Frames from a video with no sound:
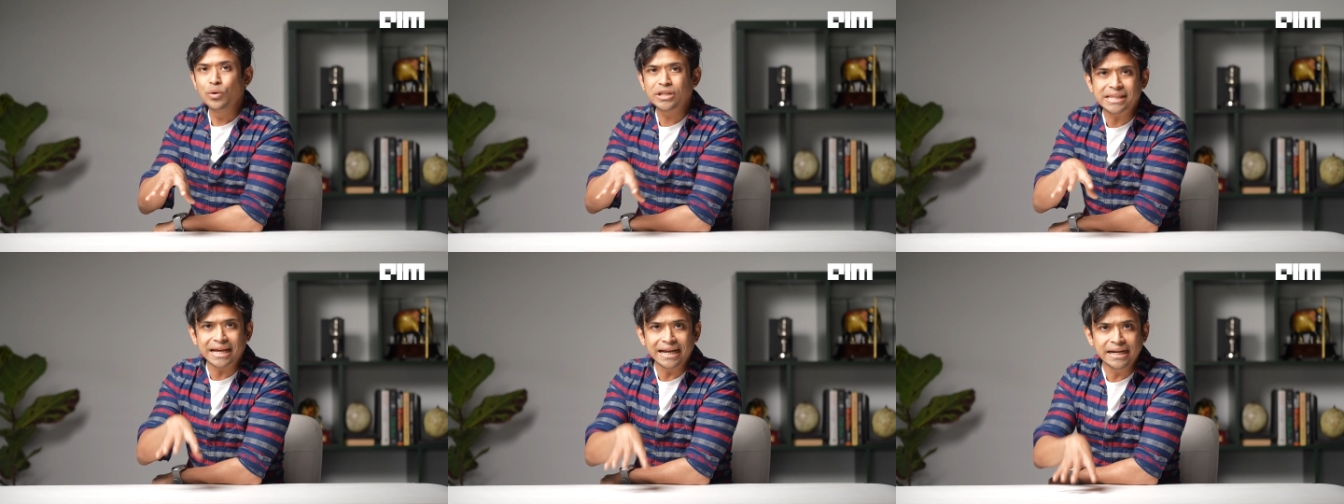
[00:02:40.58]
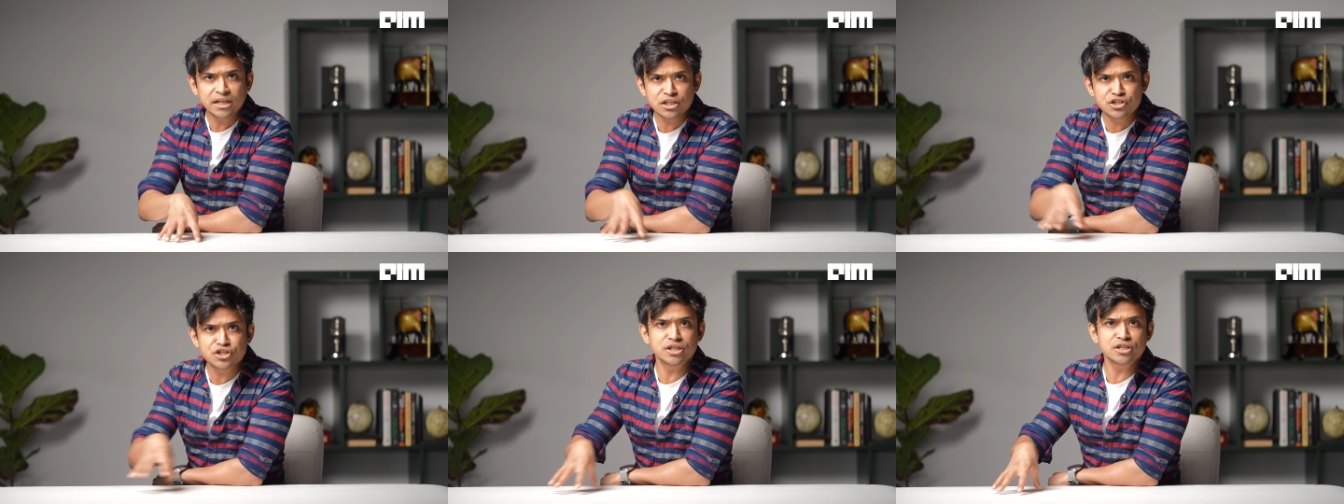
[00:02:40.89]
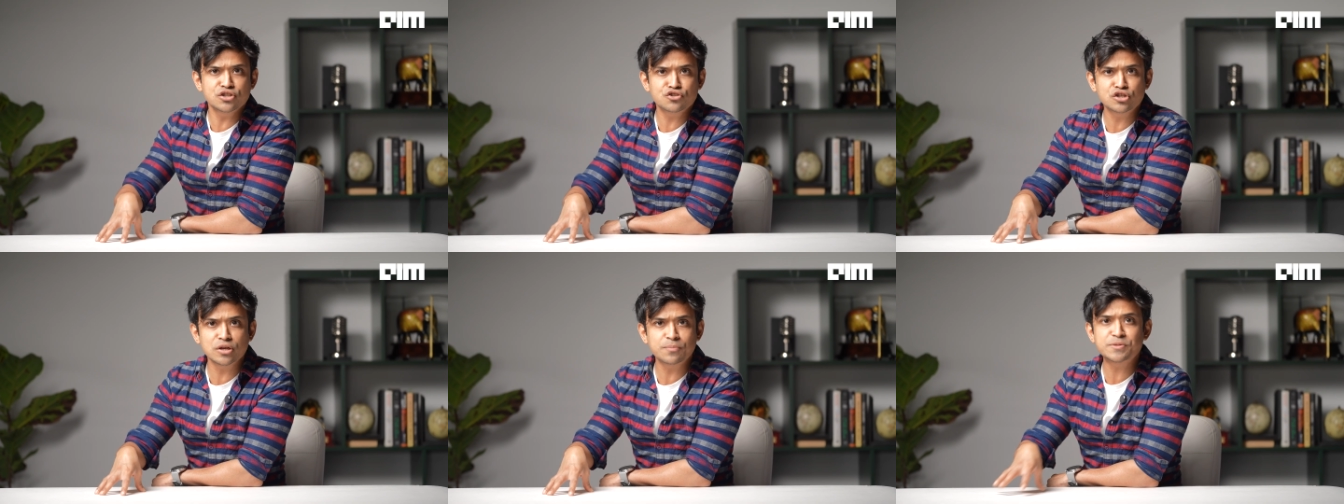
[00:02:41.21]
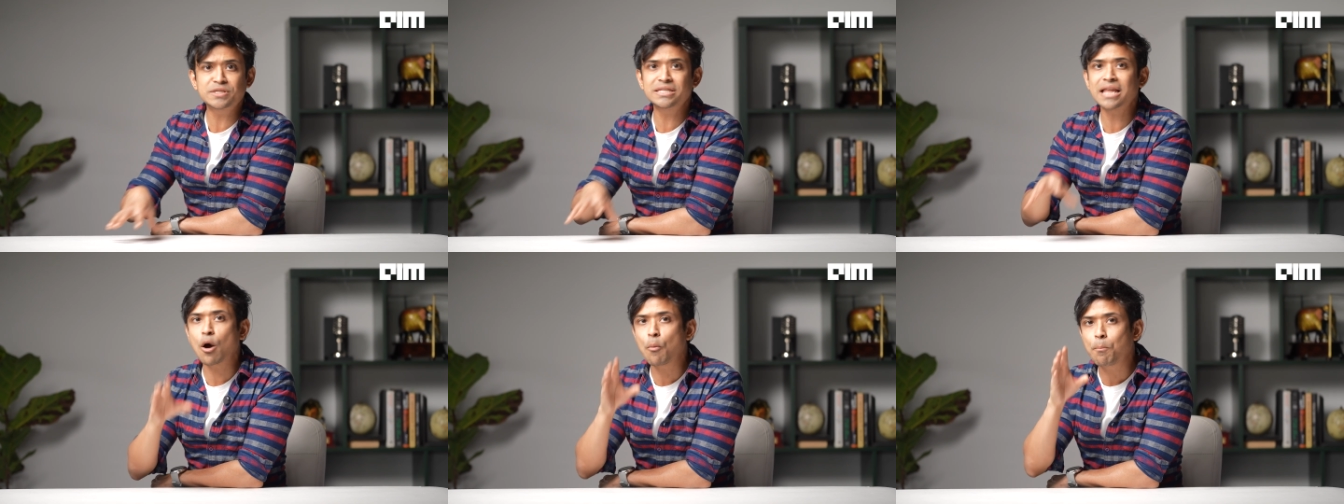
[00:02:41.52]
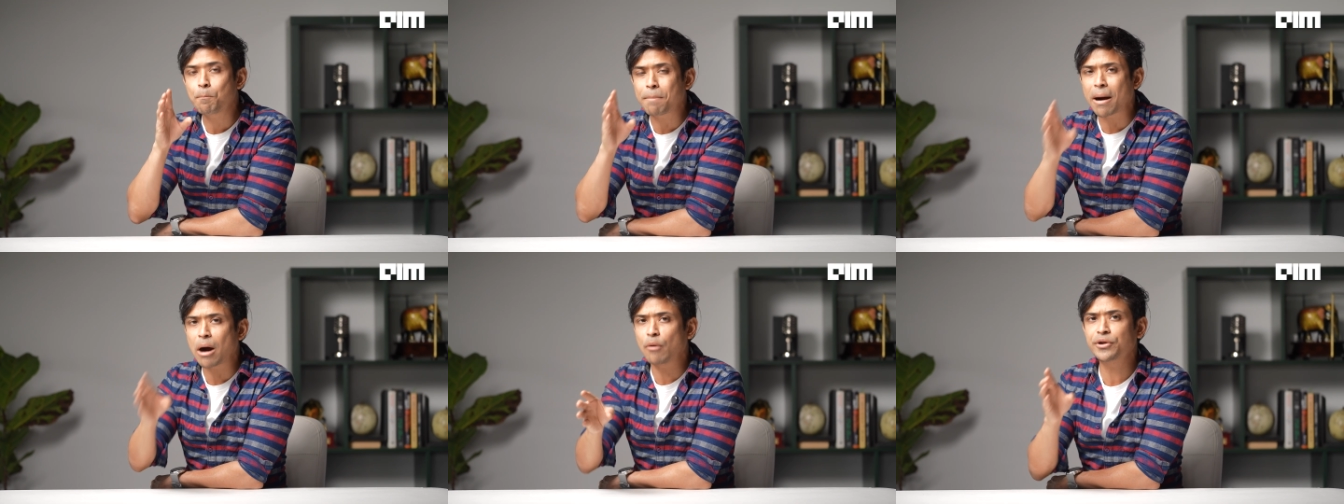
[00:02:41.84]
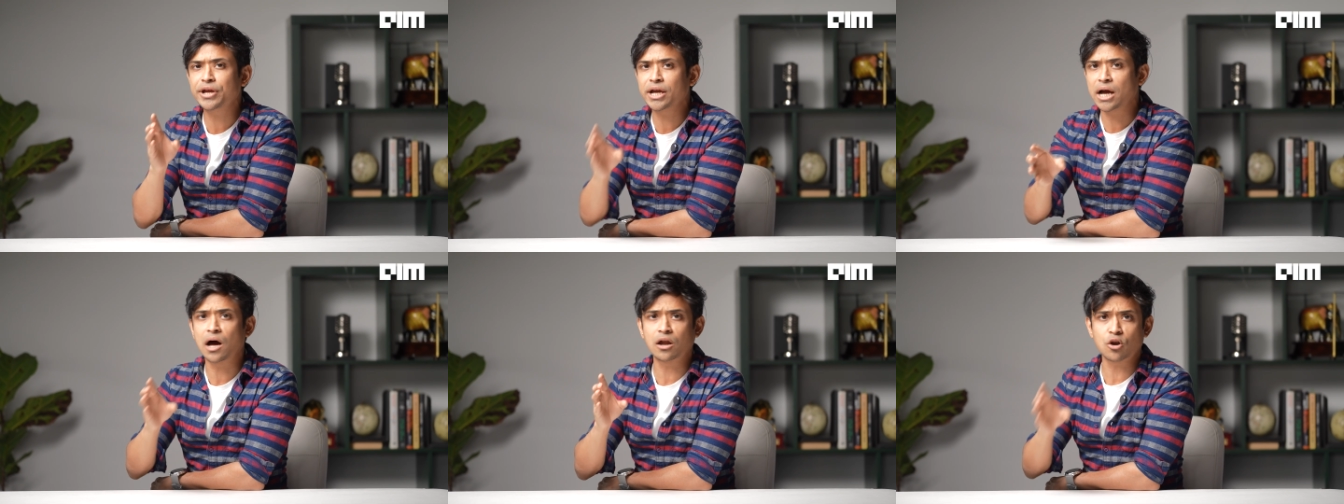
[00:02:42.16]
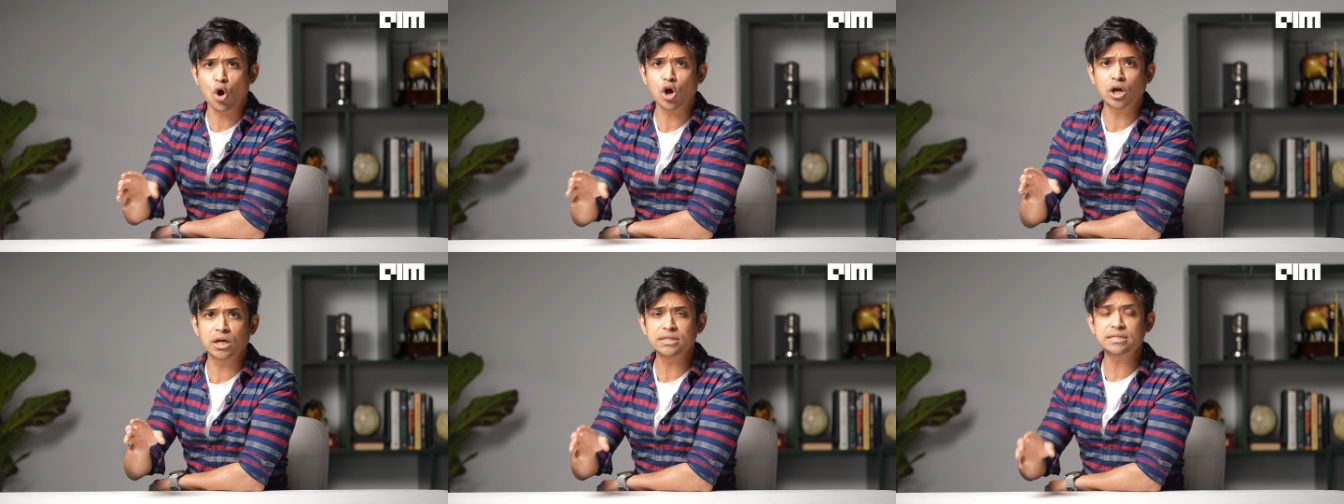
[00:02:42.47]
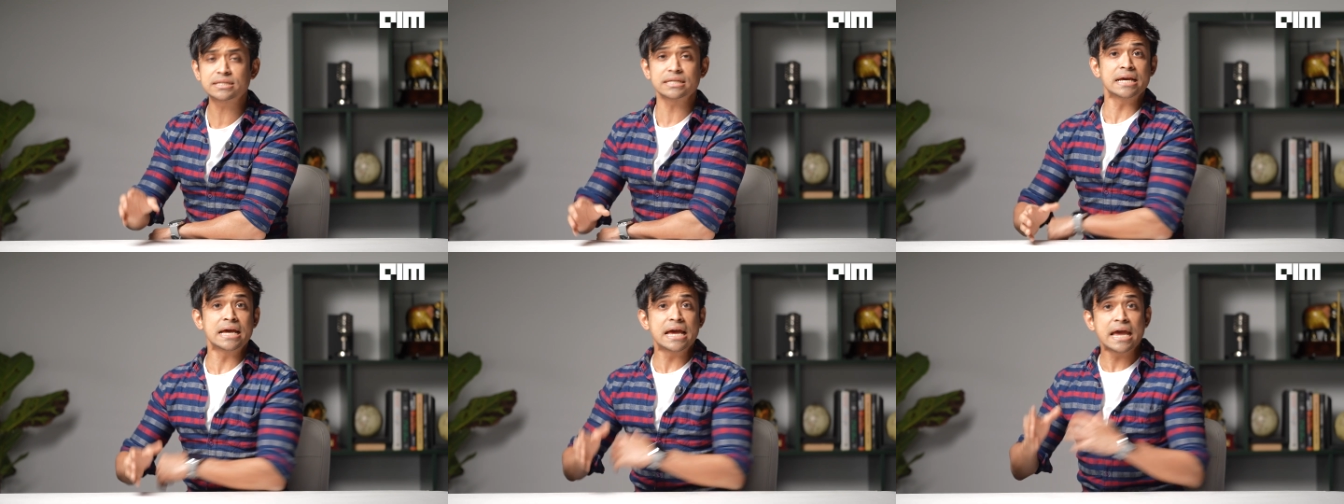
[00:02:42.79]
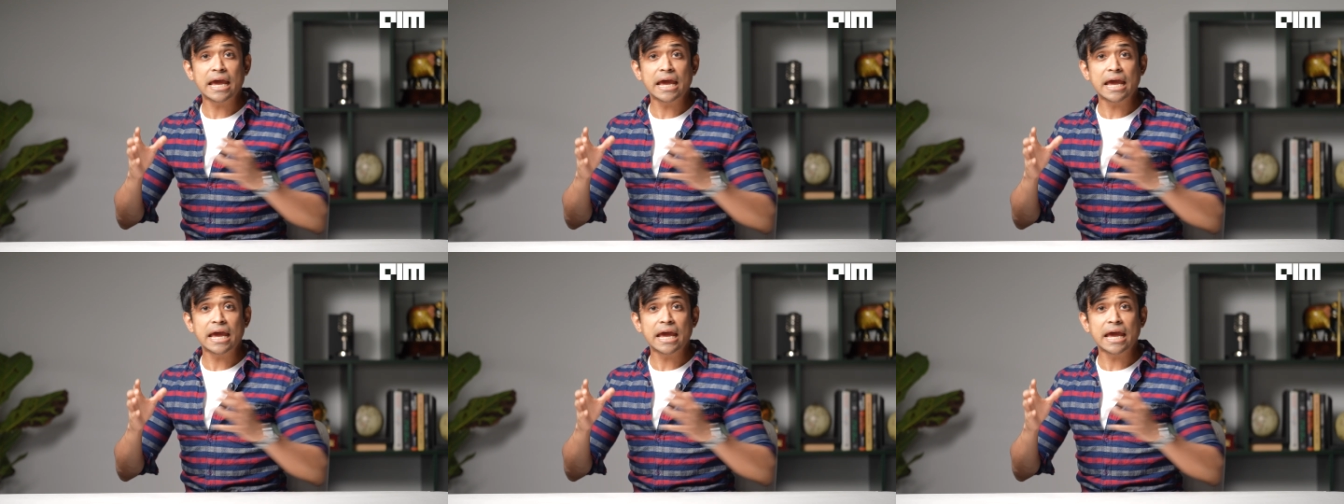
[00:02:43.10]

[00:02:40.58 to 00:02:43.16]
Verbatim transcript: With indigenous chips now powering our rockets,